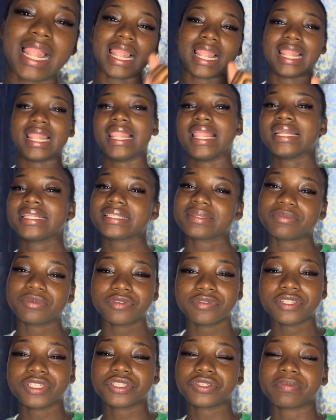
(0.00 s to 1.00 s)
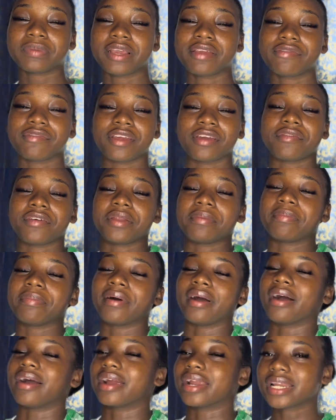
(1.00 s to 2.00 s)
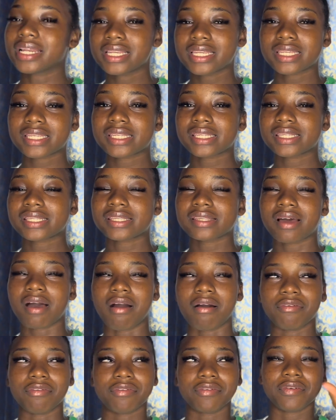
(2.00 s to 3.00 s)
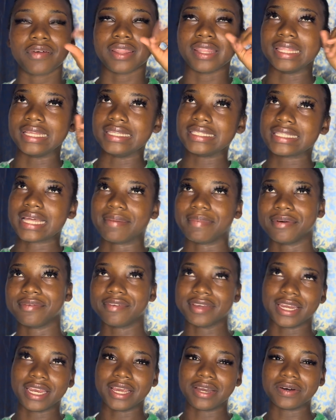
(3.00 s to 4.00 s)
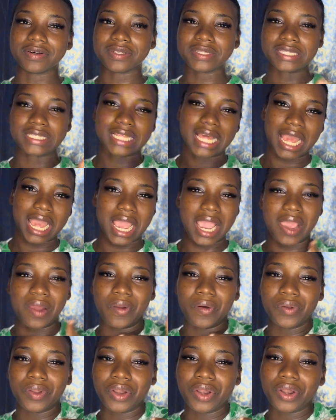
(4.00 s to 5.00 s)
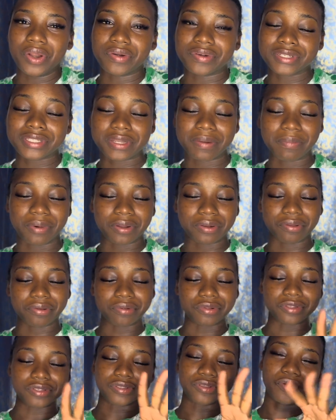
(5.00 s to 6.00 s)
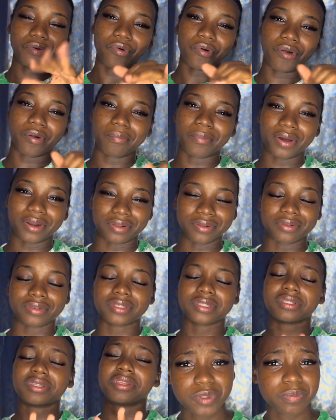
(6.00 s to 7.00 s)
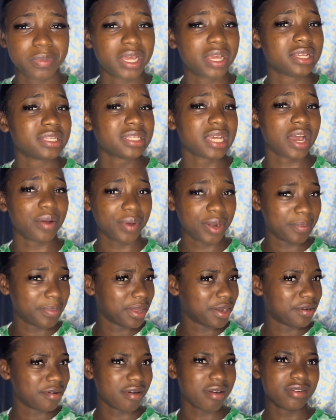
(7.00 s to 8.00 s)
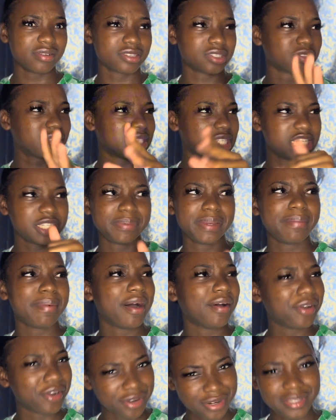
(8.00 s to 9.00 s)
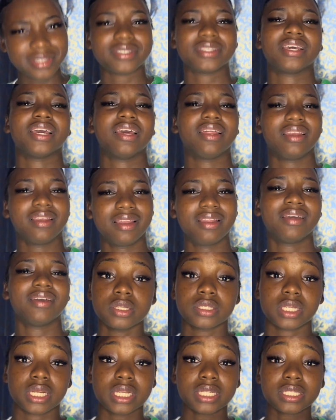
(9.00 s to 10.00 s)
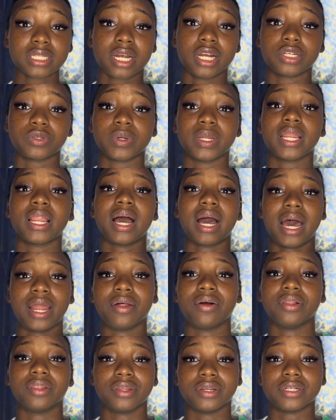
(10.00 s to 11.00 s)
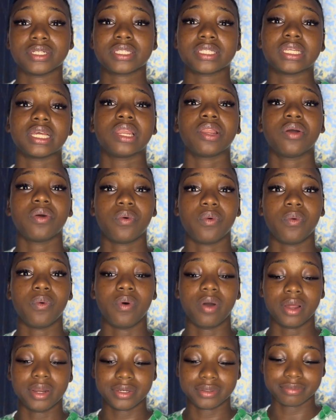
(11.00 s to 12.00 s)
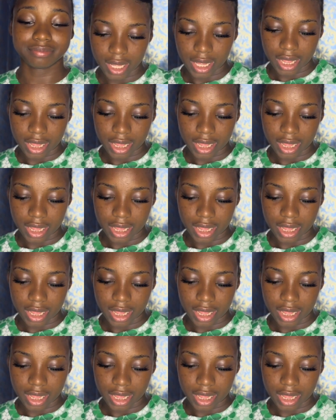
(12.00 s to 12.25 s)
Let's move into my favorite parts of these type of videos. You know, the nursing modules, the core modules, because I want to be a nurse. So teach me about nursing. So let's start with adult nursing 1.